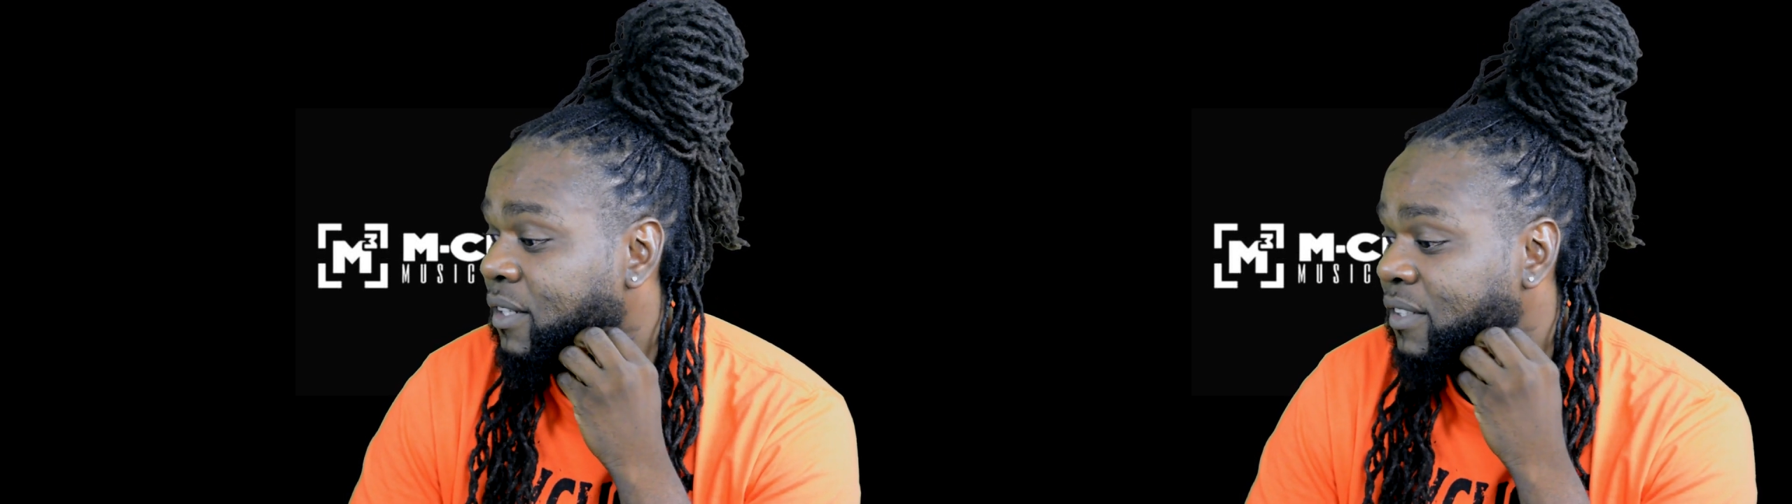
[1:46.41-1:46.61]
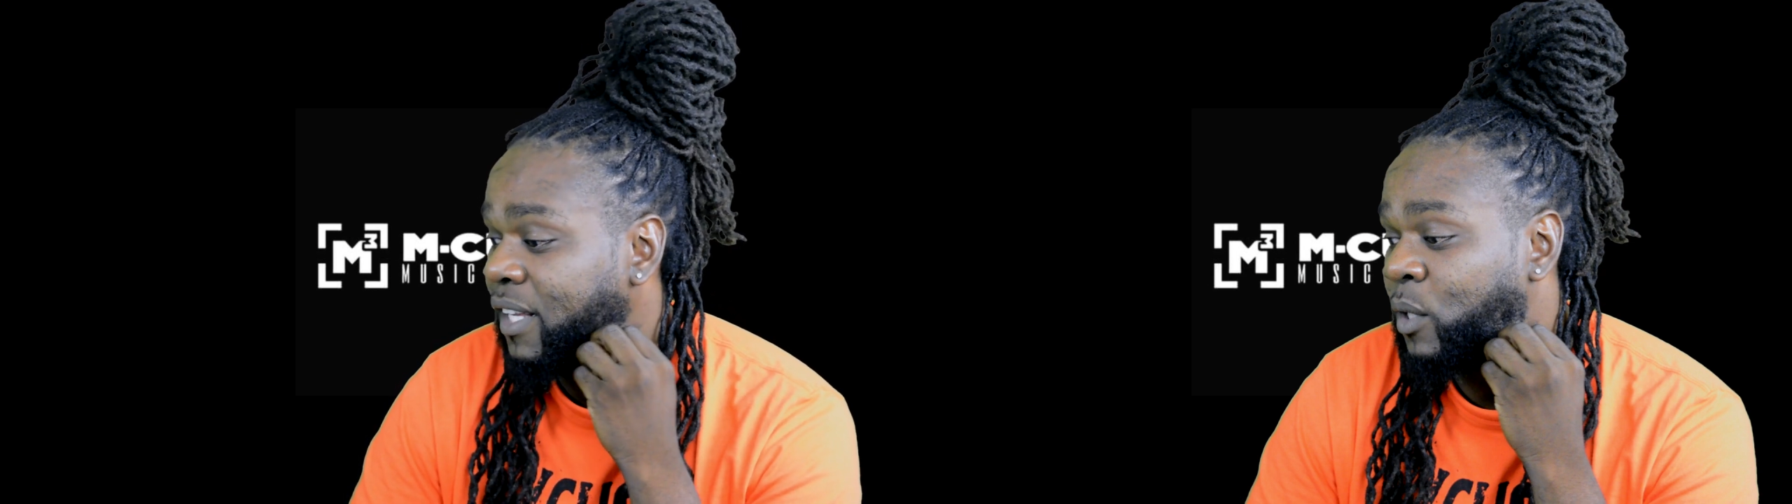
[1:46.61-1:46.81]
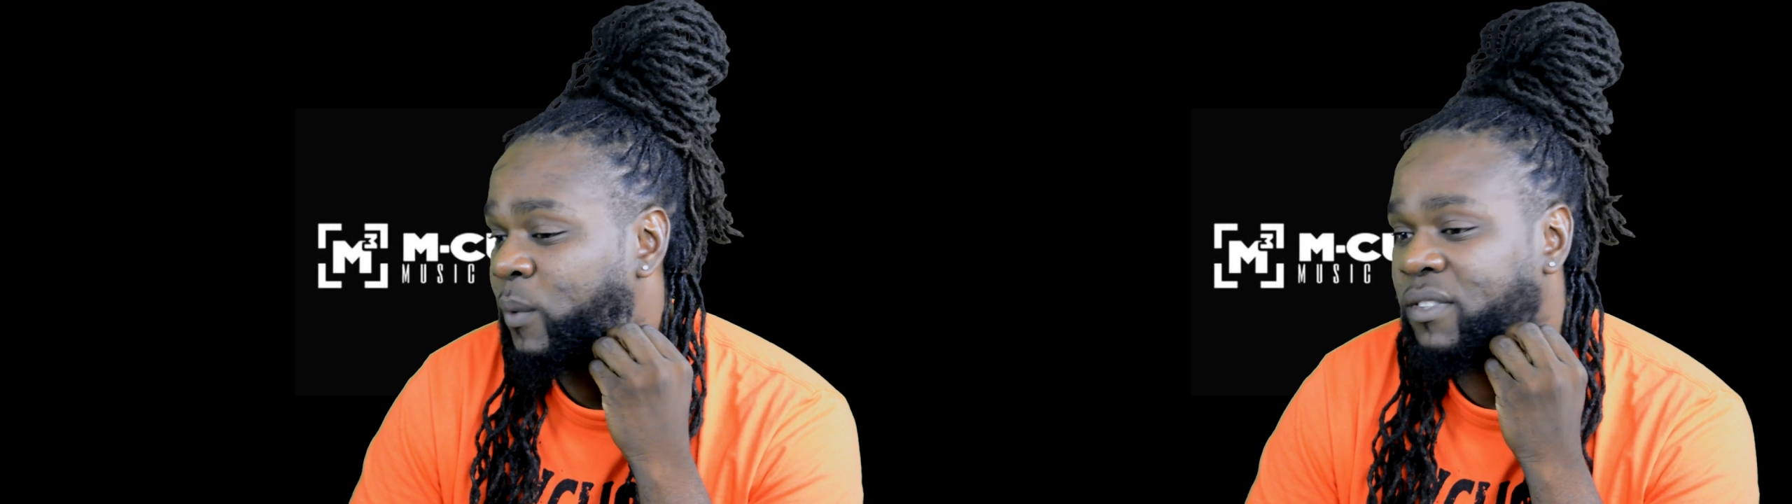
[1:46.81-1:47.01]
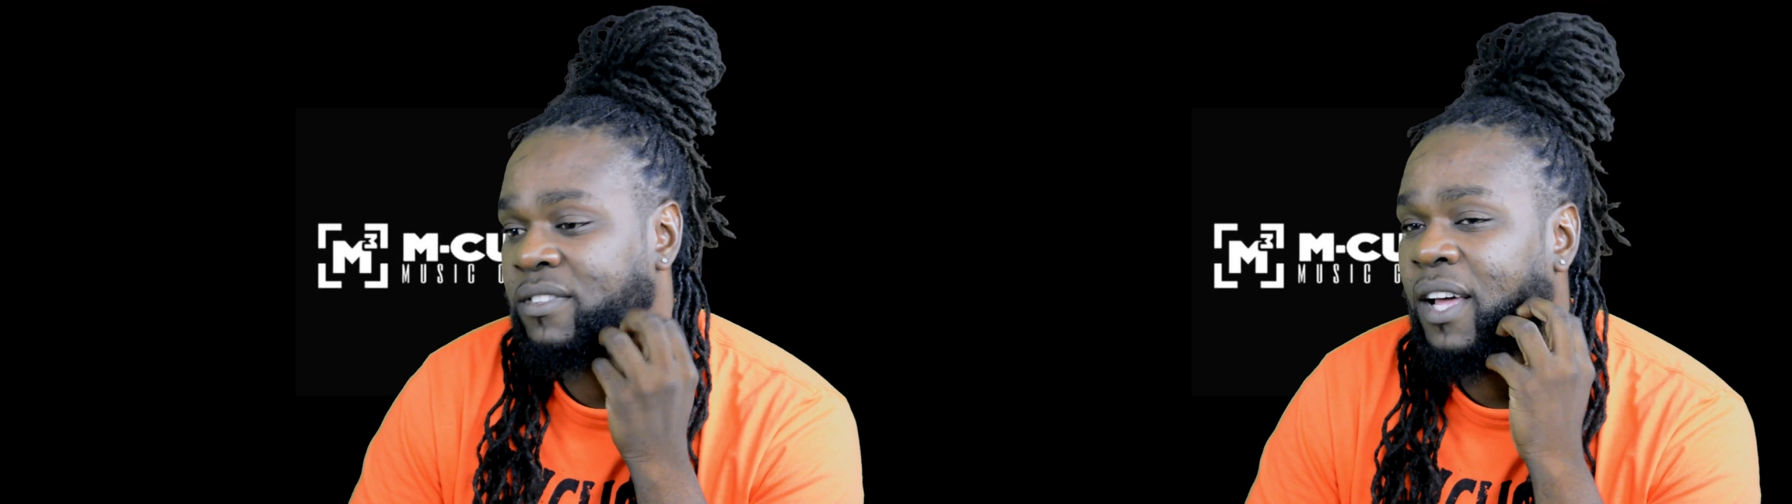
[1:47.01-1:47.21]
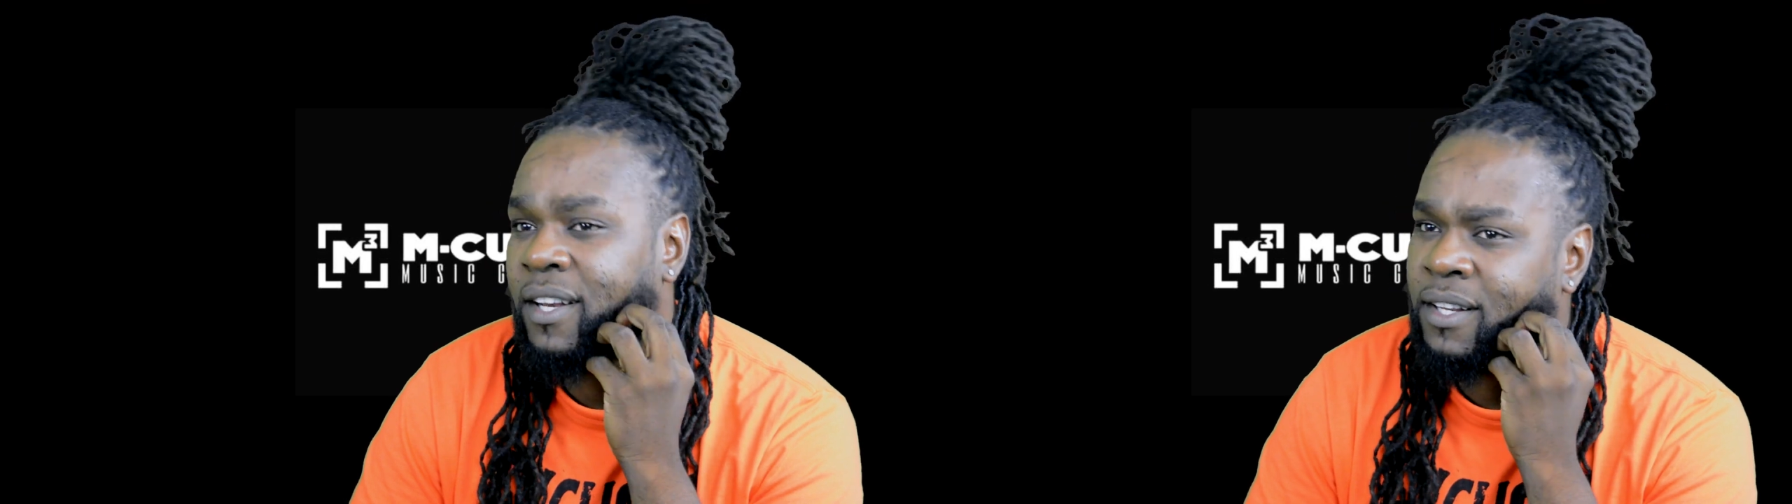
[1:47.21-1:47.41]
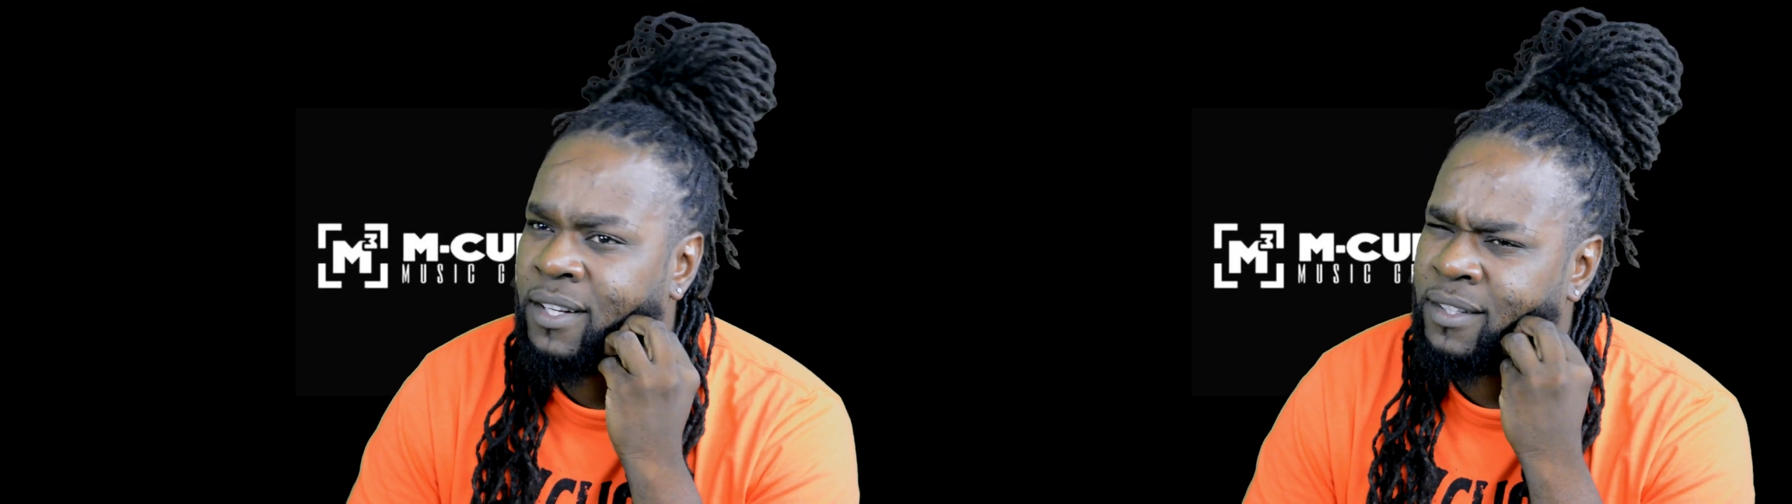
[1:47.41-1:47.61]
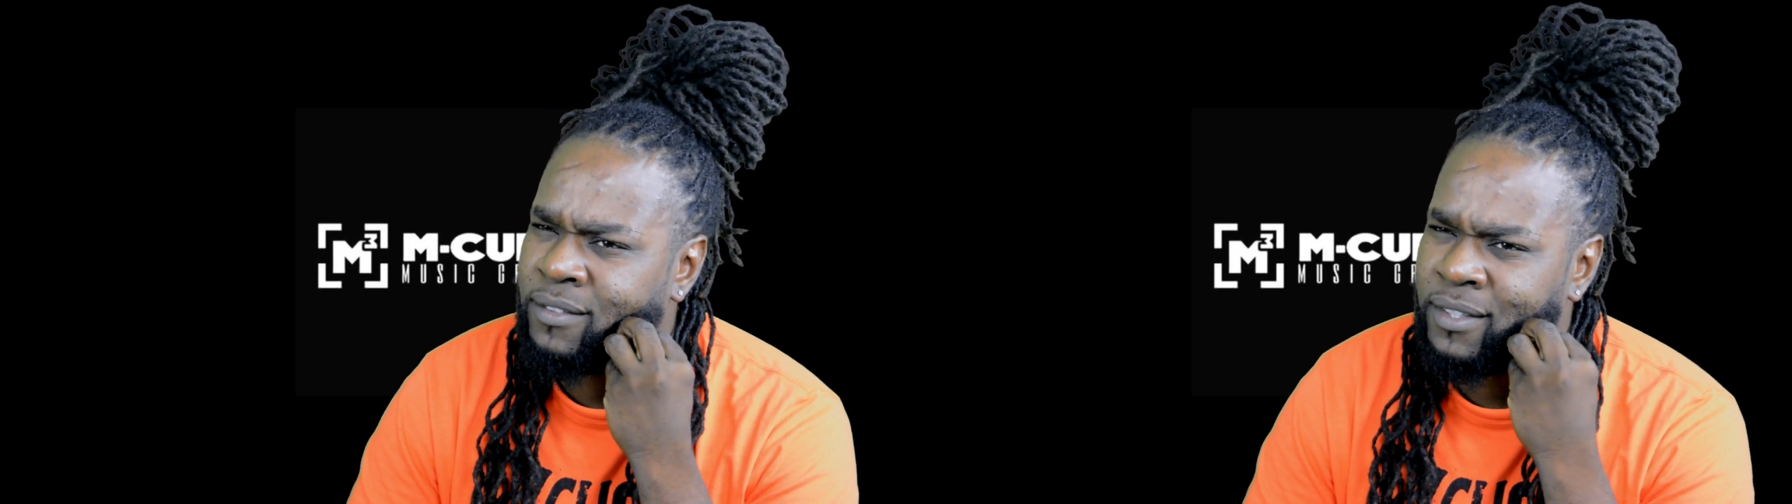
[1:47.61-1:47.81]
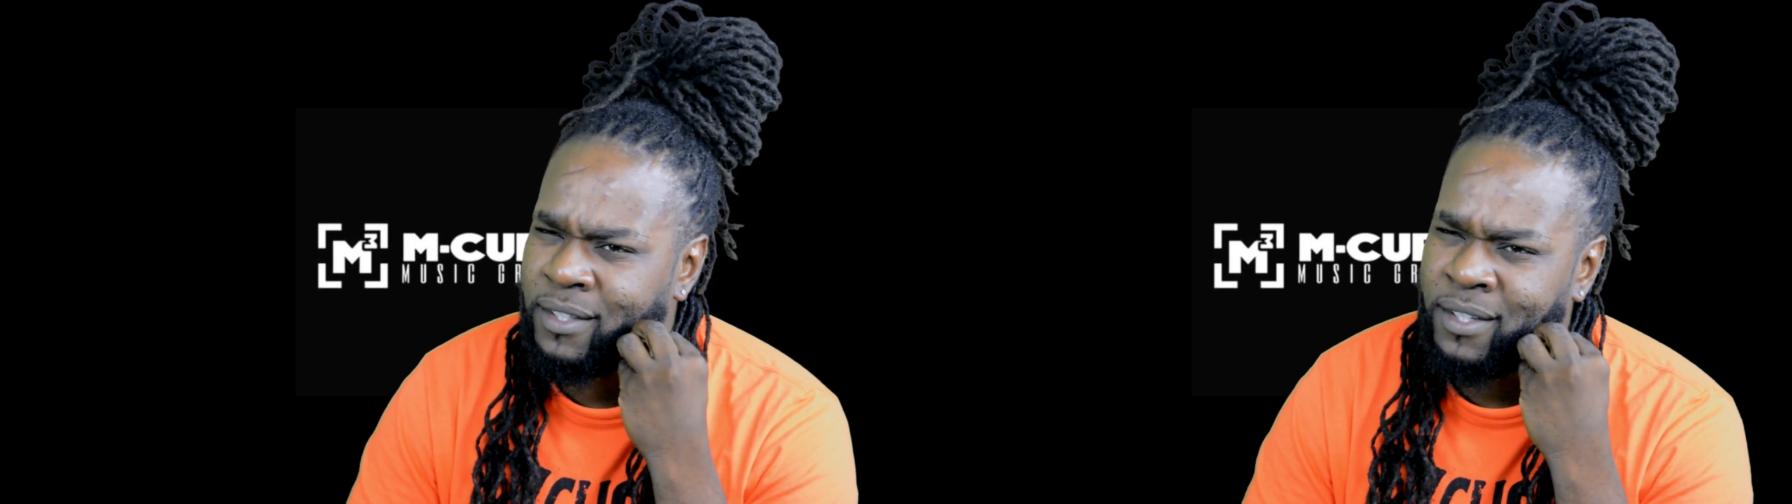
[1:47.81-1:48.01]
dealing with
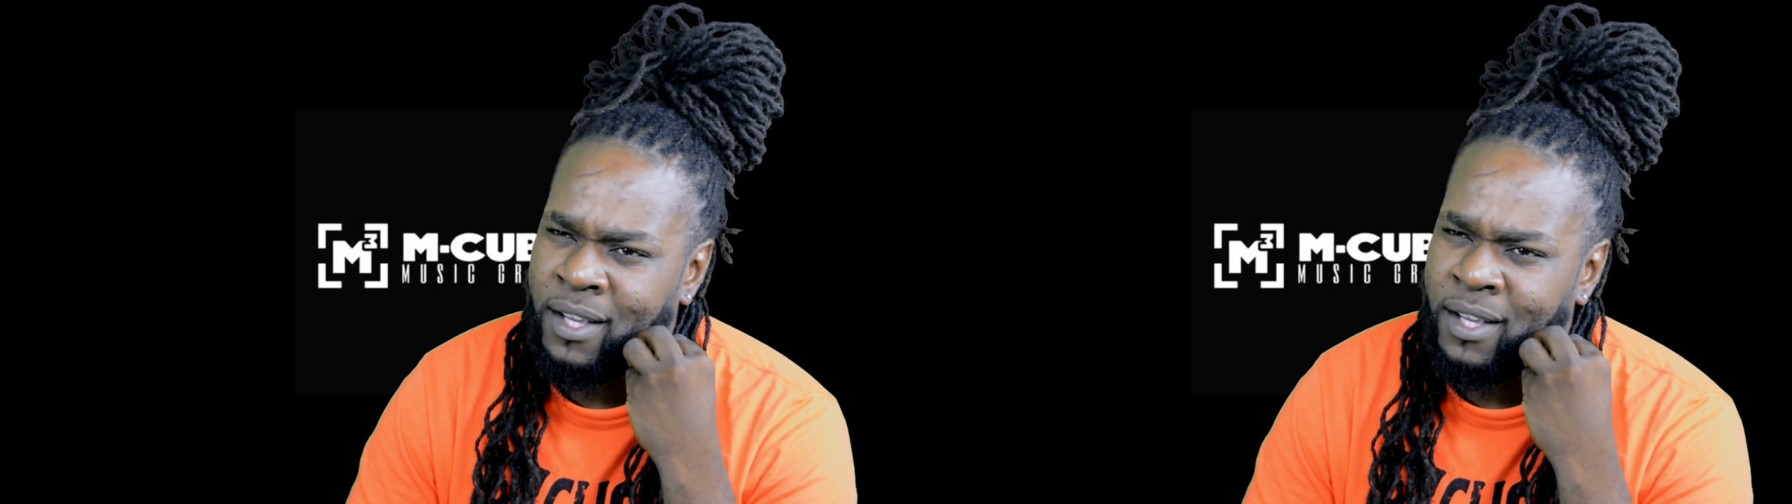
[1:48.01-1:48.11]
silence and